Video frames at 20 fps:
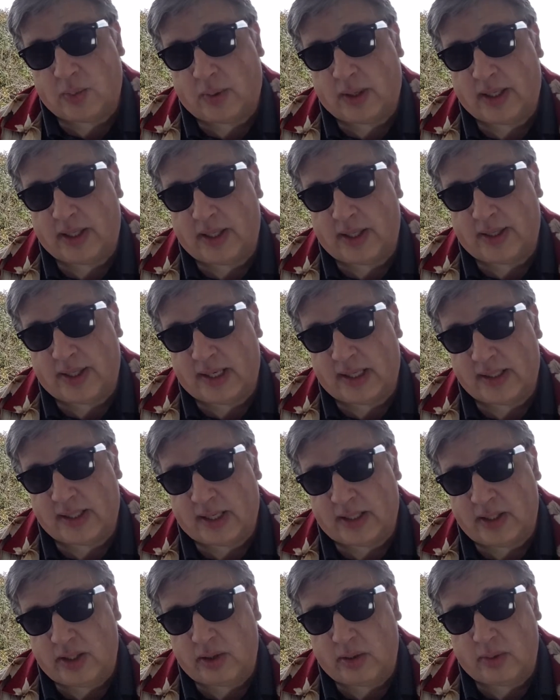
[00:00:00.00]
One of the things I
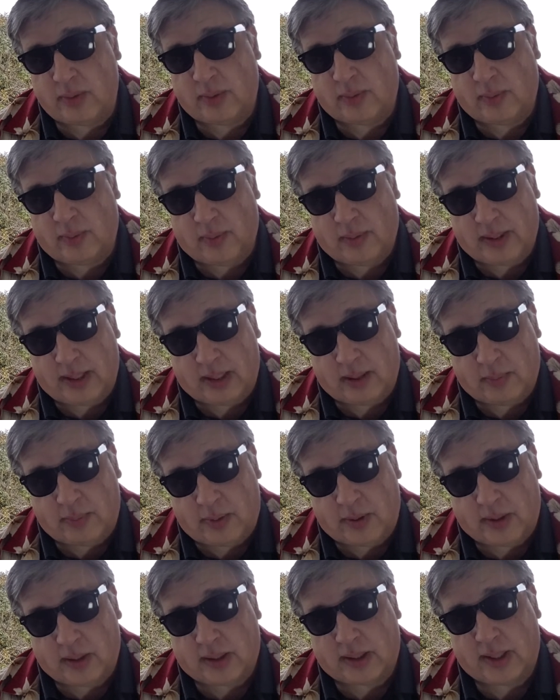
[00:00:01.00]
do in the
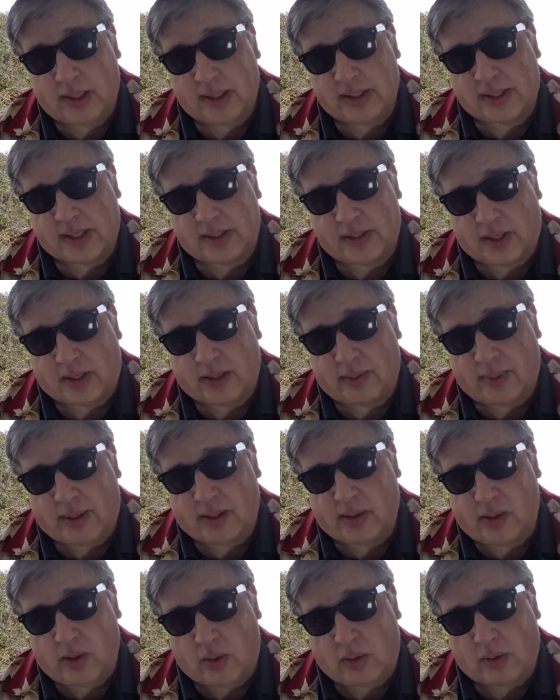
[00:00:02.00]
book is I talk
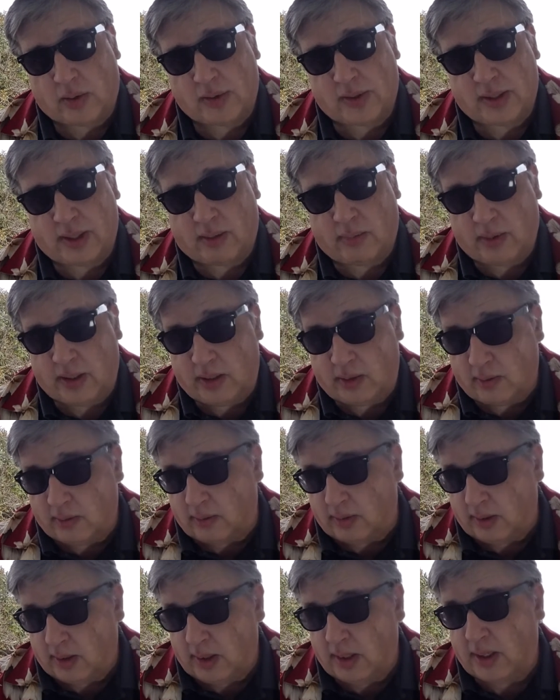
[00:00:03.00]
about goals, and when you
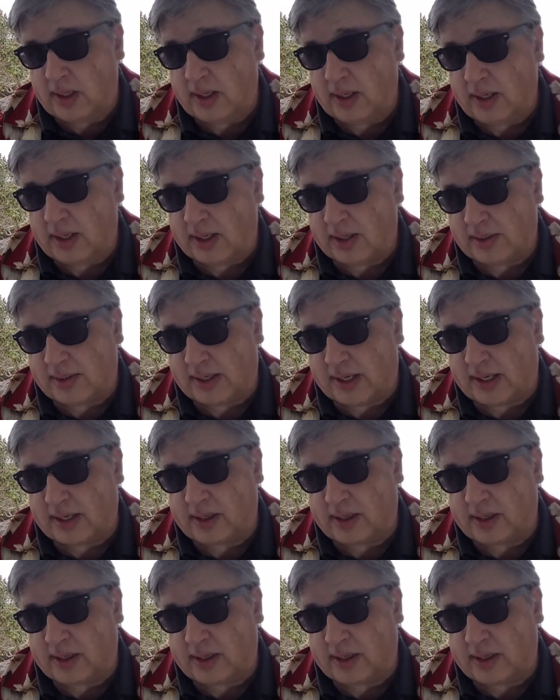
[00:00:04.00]
set a